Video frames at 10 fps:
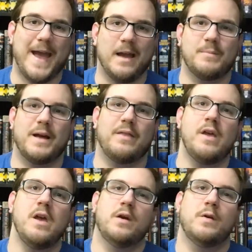Agbeth,
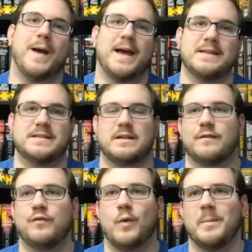who has a
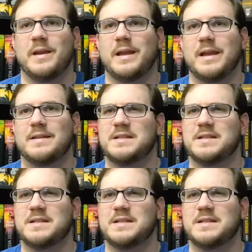deformity.